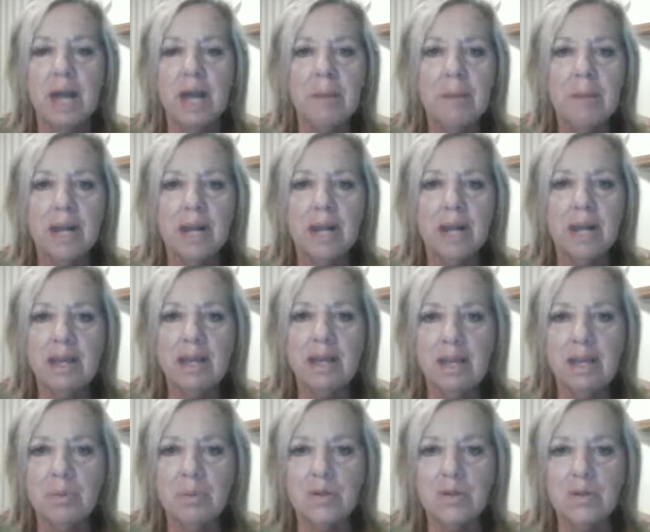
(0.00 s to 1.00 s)
But a
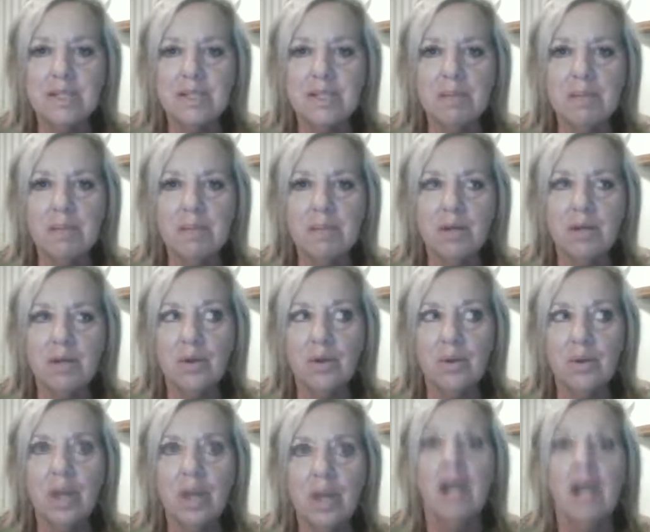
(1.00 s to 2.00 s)
gatekeeper is somebody
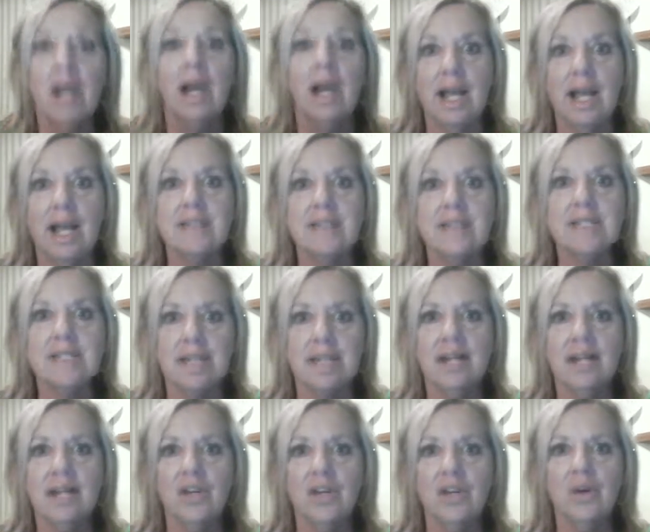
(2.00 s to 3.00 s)
who
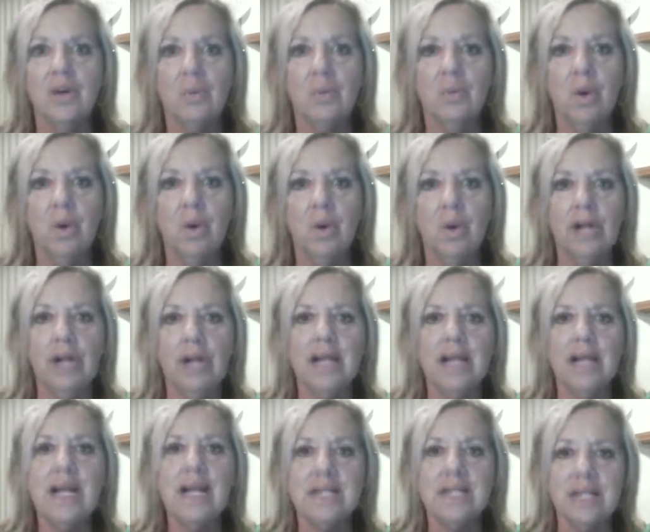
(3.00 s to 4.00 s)
will only
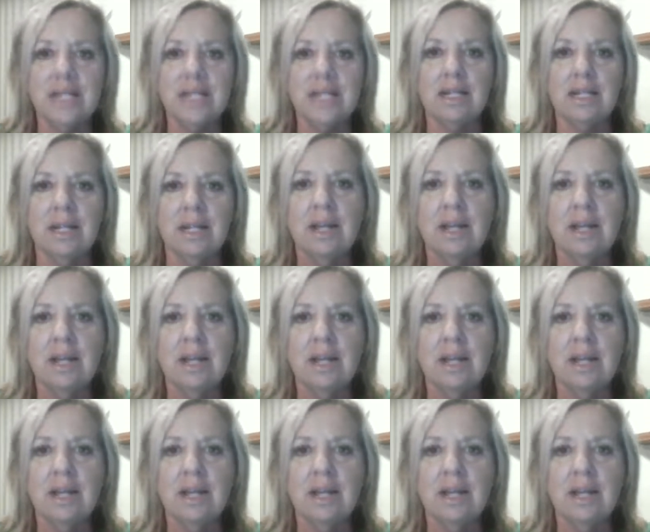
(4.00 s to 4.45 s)
let in